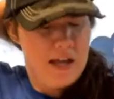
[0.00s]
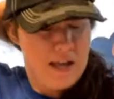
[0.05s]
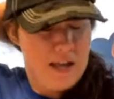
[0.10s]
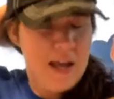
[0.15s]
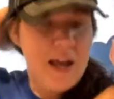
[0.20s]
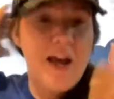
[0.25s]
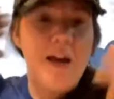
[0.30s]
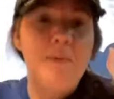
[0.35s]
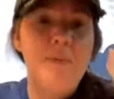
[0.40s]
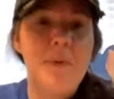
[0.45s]

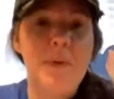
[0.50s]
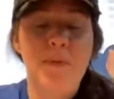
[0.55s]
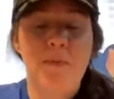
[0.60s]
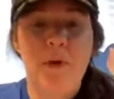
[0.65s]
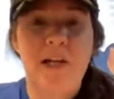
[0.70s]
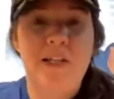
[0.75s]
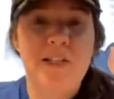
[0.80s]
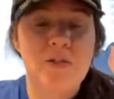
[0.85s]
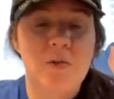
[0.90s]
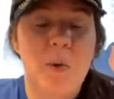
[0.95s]
I've been
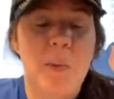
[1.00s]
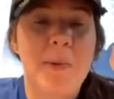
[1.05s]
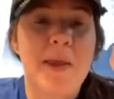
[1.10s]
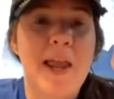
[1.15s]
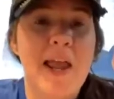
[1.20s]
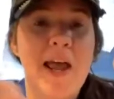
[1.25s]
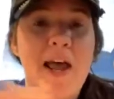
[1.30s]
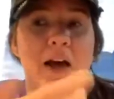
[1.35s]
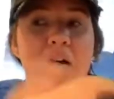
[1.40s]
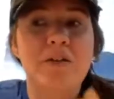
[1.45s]
brainstorming
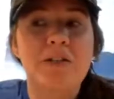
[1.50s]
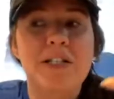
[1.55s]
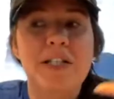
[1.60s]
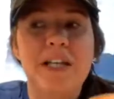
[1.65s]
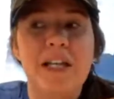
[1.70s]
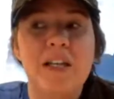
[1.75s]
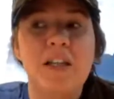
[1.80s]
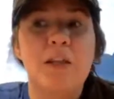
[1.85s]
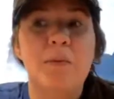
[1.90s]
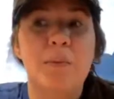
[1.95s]
how to
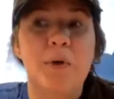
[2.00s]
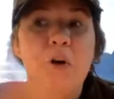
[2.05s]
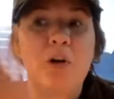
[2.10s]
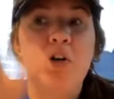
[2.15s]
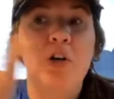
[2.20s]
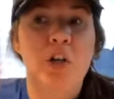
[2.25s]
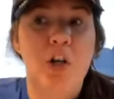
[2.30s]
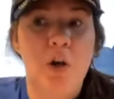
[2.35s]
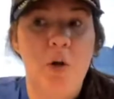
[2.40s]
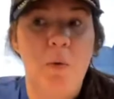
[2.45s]
get the bird to
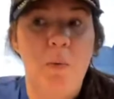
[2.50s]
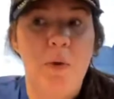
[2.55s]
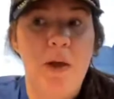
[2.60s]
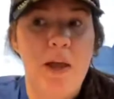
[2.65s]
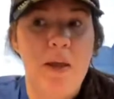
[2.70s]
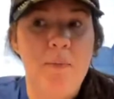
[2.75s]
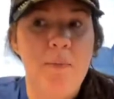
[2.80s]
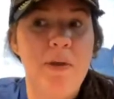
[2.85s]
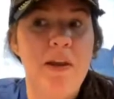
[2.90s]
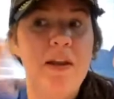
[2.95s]
go away,
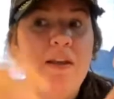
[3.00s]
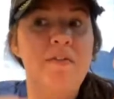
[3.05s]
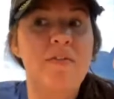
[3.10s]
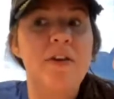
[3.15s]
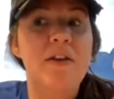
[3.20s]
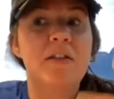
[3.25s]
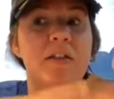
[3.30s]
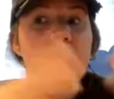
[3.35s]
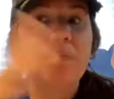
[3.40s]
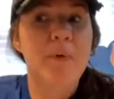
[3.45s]
but even
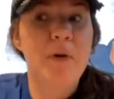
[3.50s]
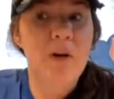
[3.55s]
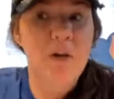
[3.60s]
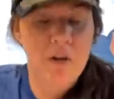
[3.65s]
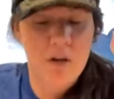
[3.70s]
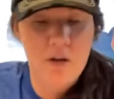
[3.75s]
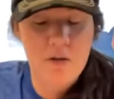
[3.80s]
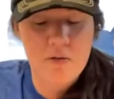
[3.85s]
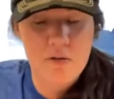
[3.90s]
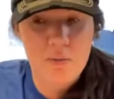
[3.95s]
if the bird
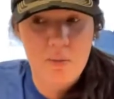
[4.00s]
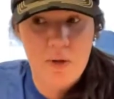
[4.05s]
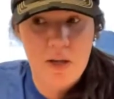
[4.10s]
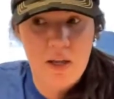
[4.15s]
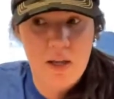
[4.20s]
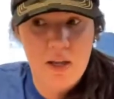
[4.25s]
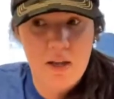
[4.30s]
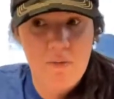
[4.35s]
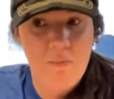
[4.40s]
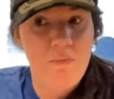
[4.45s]
goes
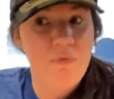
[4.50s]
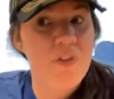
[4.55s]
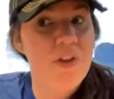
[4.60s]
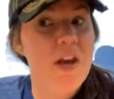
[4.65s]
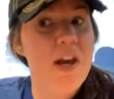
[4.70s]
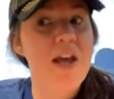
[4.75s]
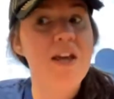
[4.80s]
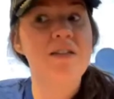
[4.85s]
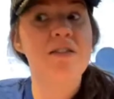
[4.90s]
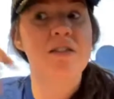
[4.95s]
away, the
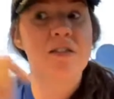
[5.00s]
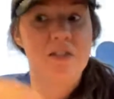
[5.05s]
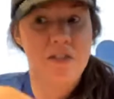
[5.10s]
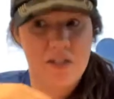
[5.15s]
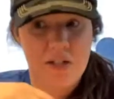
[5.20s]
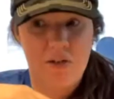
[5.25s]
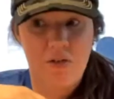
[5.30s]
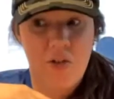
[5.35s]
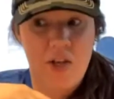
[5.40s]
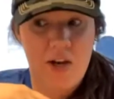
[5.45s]
nest is
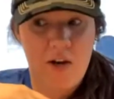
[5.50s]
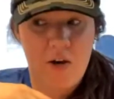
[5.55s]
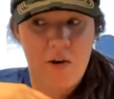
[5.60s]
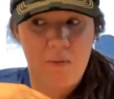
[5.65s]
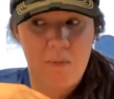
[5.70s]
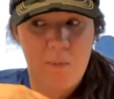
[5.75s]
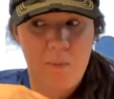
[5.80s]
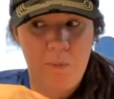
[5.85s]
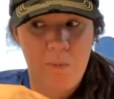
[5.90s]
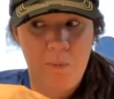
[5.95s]
still there.
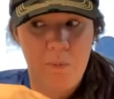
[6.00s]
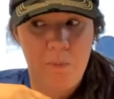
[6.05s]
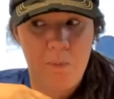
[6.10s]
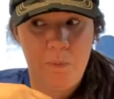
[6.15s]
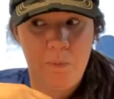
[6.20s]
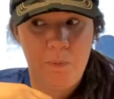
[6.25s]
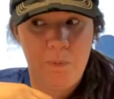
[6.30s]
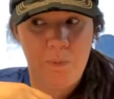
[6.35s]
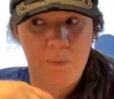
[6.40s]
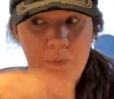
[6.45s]

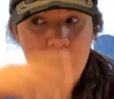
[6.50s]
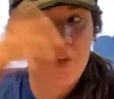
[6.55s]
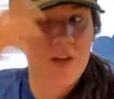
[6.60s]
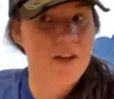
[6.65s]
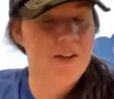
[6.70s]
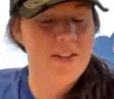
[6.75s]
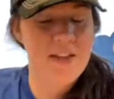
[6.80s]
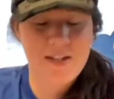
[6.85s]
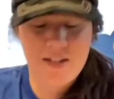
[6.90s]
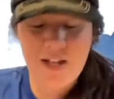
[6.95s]

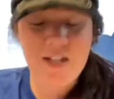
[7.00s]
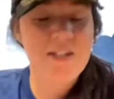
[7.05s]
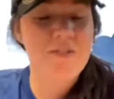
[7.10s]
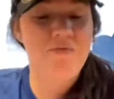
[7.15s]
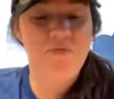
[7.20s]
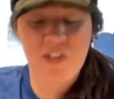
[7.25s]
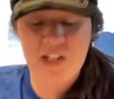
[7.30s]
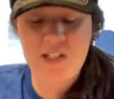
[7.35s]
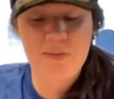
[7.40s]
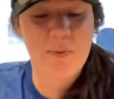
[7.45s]
That doesn't
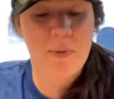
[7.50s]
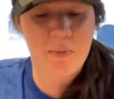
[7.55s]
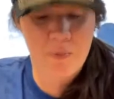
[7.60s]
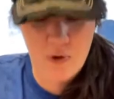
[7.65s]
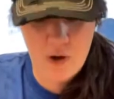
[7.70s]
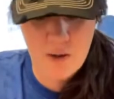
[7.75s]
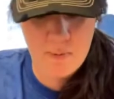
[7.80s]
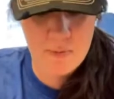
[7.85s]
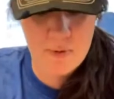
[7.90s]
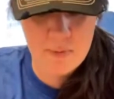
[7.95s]
fix my
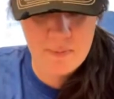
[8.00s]
problem.